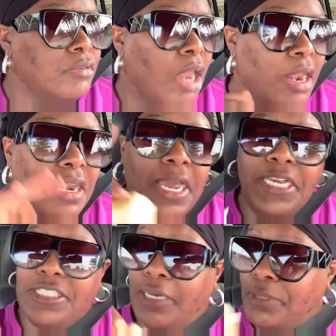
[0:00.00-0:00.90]

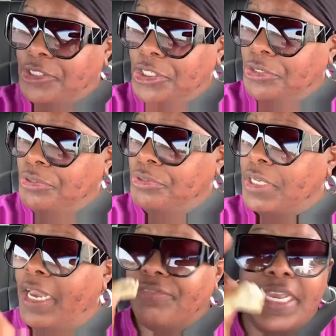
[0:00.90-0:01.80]
Lace up the shoes
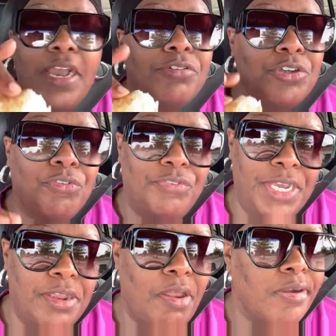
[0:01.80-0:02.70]
if they on your feet.